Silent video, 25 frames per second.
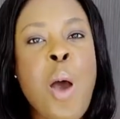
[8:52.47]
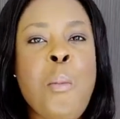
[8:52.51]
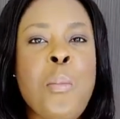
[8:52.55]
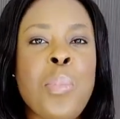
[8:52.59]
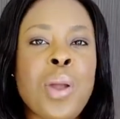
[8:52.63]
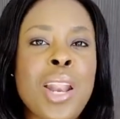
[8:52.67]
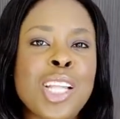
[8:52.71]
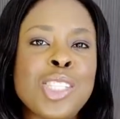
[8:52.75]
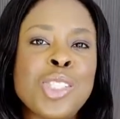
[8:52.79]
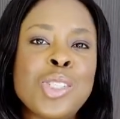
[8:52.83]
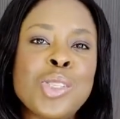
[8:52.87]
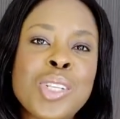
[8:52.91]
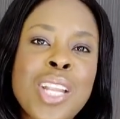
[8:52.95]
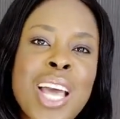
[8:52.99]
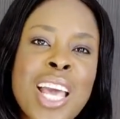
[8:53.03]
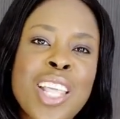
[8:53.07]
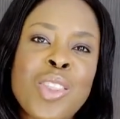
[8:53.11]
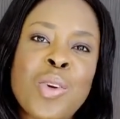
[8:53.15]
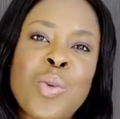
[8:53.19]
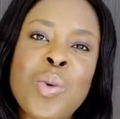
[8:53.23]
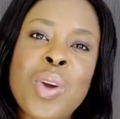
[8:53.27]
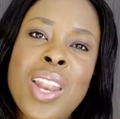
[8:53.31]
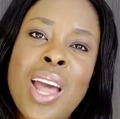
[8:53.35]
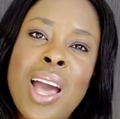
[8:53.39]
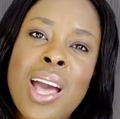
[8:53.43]
but I do like
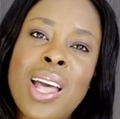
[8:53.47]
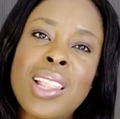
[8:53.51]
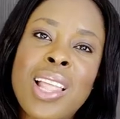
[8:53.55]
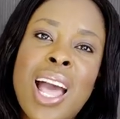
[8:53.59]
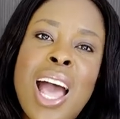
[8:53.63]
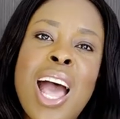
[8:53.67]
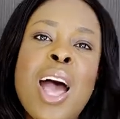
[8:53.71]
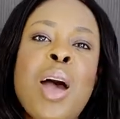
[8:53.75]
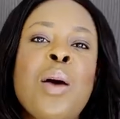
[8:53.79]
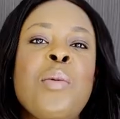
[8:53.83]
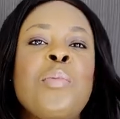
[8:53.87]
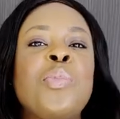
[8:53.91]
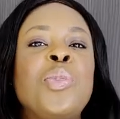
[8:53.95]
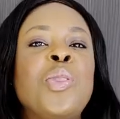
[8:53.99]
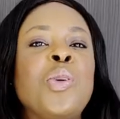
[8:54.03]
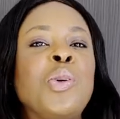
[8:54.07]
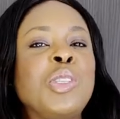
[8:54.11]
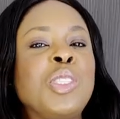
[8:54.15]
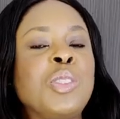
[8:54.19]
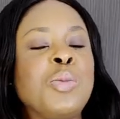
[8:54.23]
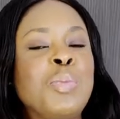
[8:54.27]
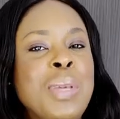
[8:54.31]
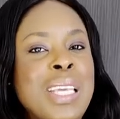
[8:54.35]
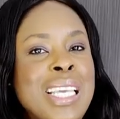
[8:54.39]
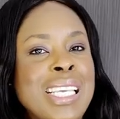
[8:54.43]
the way that
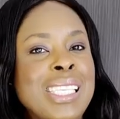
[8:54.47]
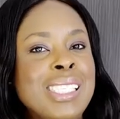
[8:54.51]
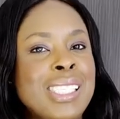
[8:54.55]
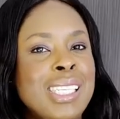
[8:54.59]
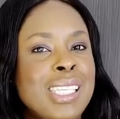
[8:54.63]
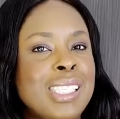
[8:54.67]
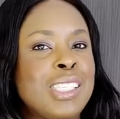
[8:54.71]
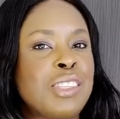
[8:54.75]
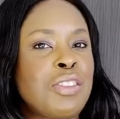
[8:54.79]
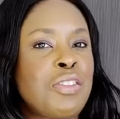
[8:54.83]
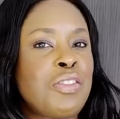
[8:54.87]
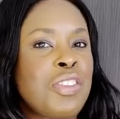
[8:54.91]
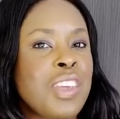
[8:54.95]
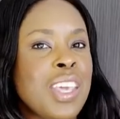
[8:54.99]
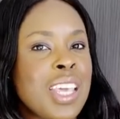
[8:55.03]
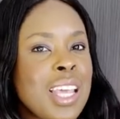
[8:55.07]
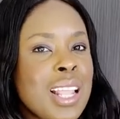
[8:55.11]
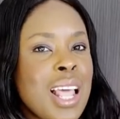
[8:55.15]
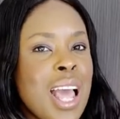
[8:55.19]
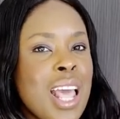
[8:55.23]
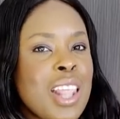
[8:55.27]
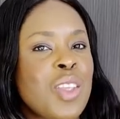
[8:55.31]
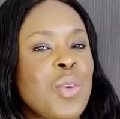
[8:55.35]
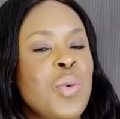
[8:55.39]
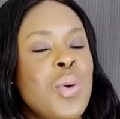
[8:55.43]
those pieces
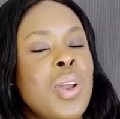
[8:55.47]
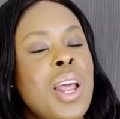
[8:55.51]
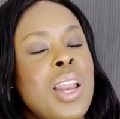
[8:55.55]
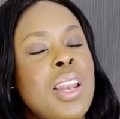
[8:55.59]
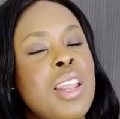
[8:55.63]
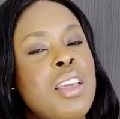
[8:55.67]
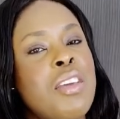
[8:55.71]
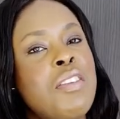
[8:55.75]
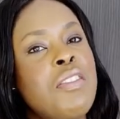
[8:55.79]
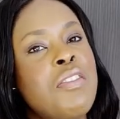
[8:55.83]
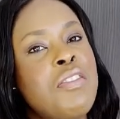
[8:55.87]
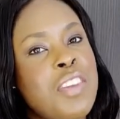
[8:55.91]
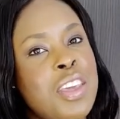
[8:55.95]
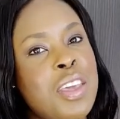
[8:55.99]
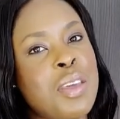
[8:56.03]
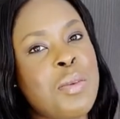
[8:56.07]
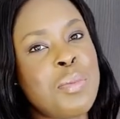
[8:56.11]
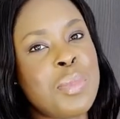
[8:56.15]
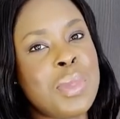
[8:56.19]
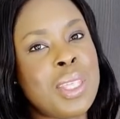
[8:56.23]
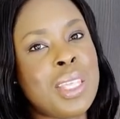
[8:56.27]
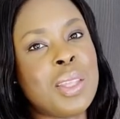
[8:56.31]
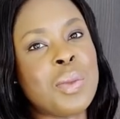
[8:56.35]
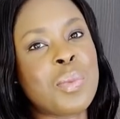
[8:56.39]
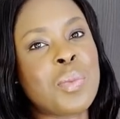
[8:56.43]
feel and the way that they fit
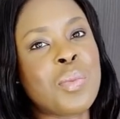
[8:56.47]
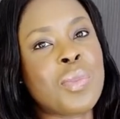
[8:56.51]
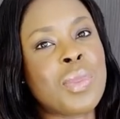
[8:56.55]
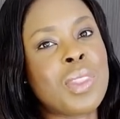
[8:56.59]
me.